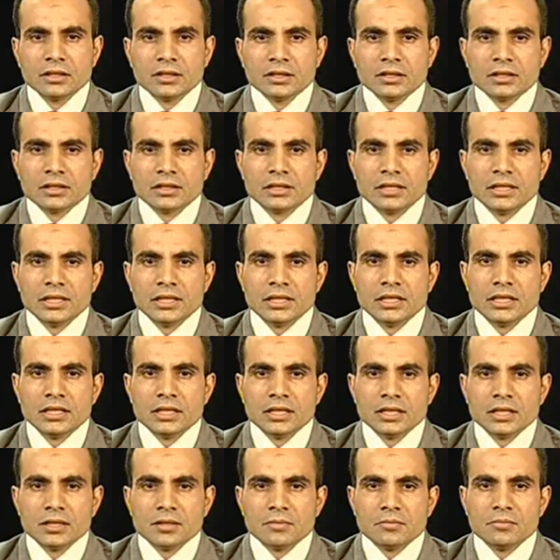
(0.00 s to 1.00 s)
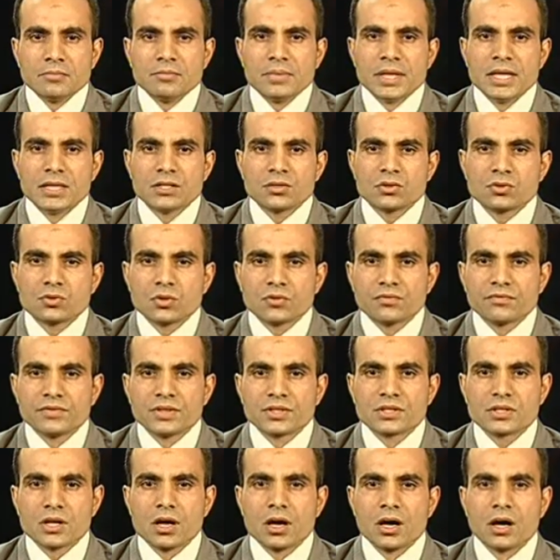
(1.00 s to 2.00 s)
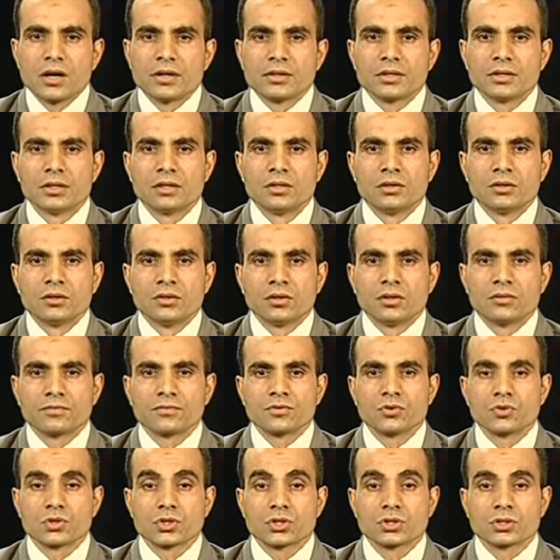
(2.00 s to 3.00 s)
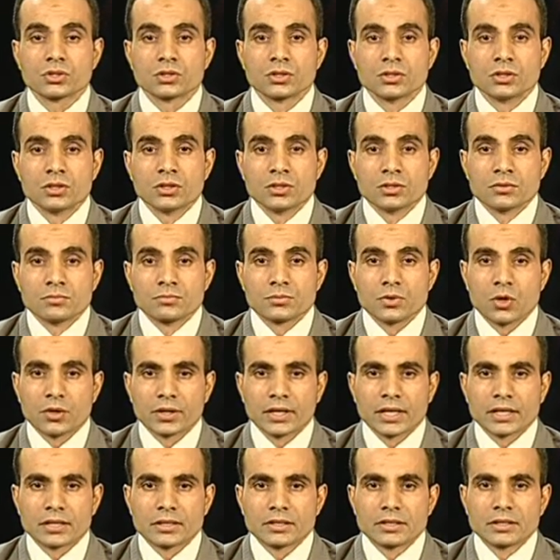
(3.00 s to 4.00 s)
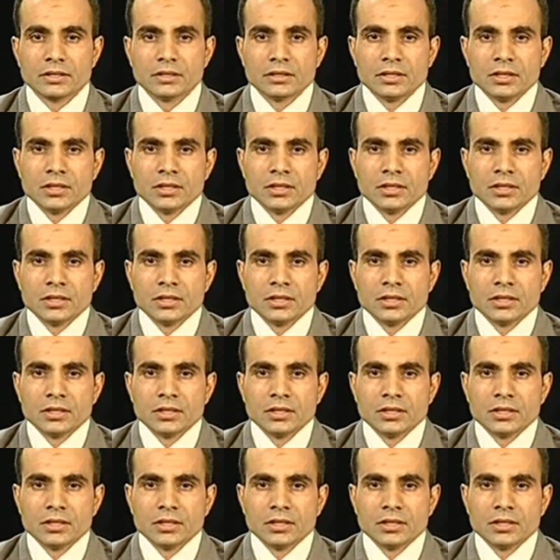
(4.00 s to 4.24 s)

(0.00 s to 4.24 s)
the bases of which are of course protected